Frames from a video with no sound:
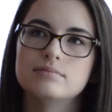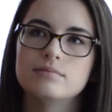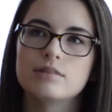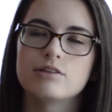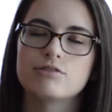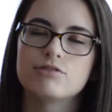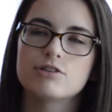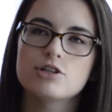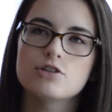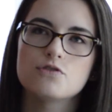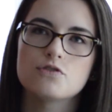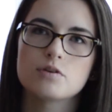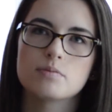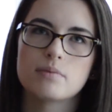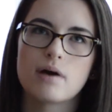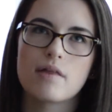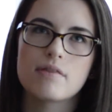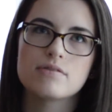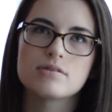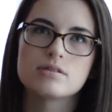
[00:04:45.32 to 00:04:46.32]
the first few
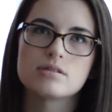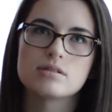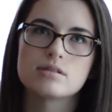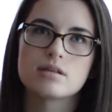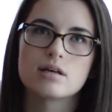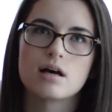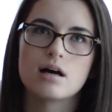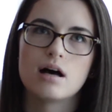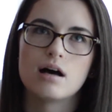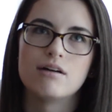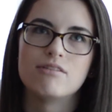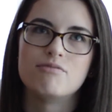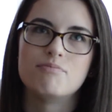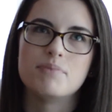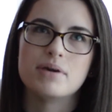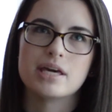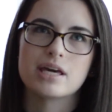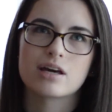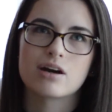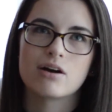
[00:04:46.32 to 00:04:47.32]
months of
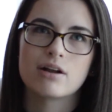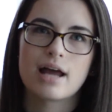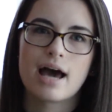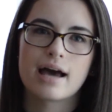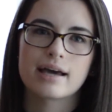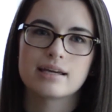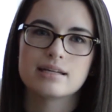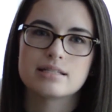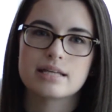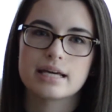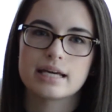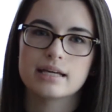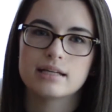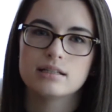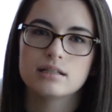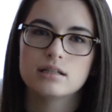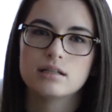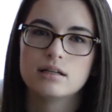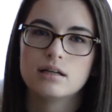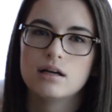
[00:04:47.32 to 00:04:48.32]
being on
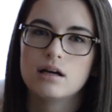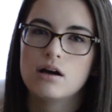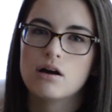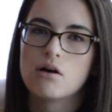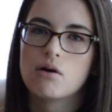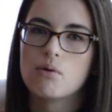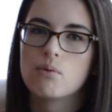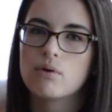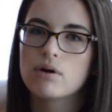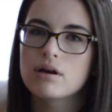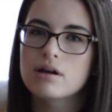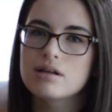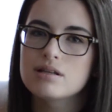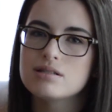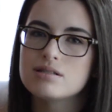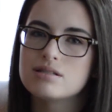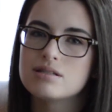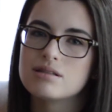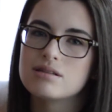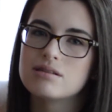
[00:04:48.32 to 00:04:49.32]
Accutane
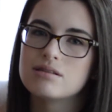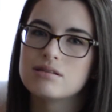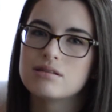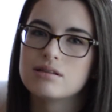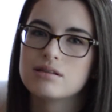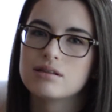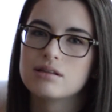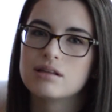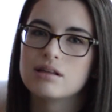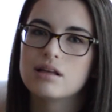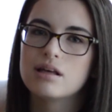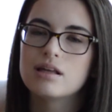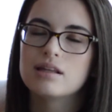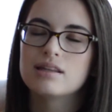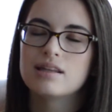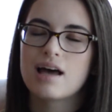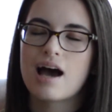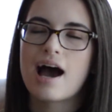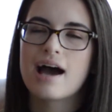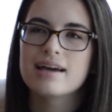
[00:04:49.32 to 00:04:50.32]
weren't...
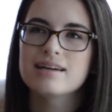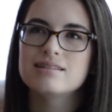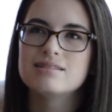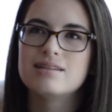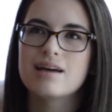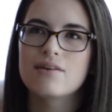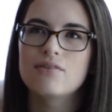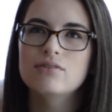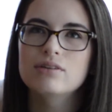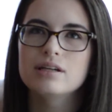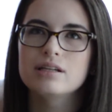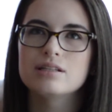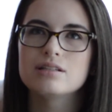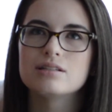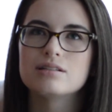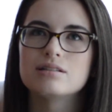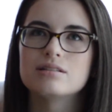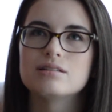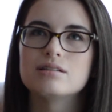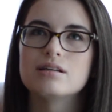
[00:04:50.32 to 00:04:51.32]
I definitely
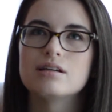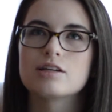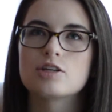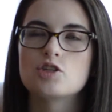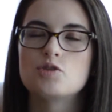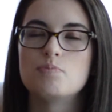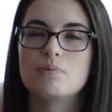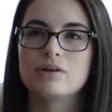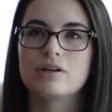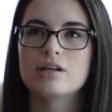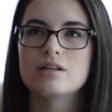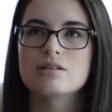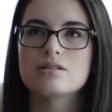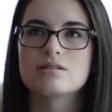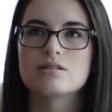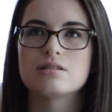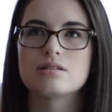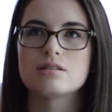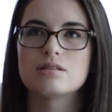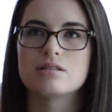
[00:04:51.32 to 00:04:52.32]

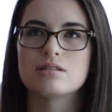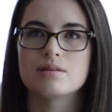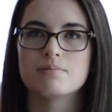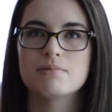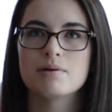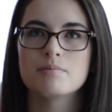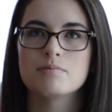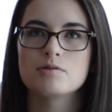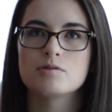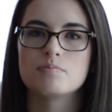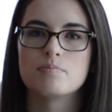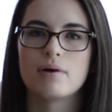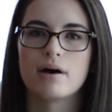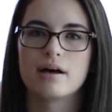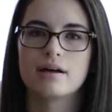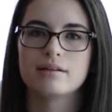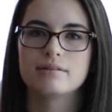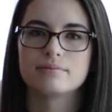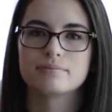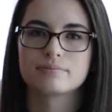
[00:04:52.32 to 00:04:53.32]
experienced the symptoms,
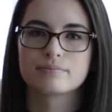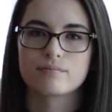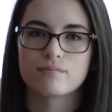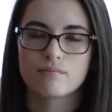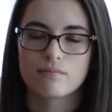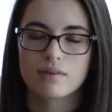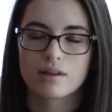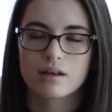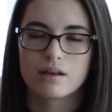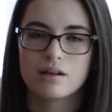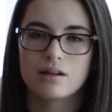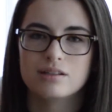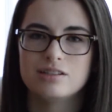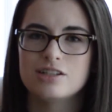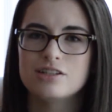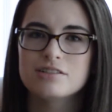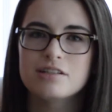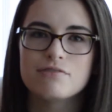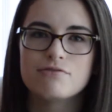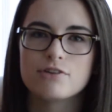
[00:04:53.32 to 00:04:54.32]
but
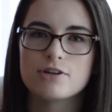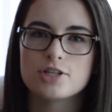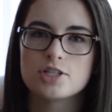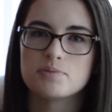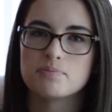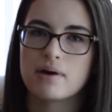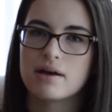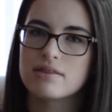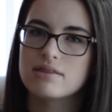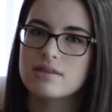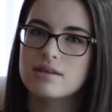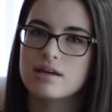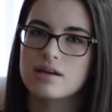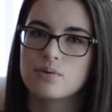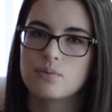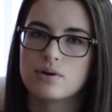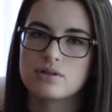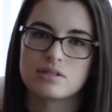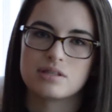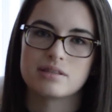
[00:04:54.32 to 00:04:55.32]
during the first month,
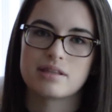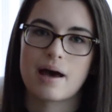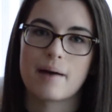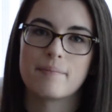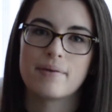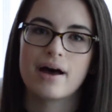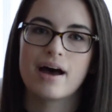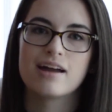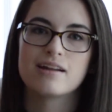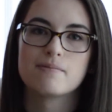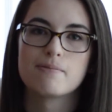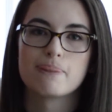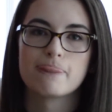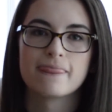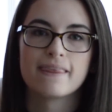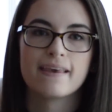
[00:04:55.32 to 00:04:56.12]
it wasn't that bad.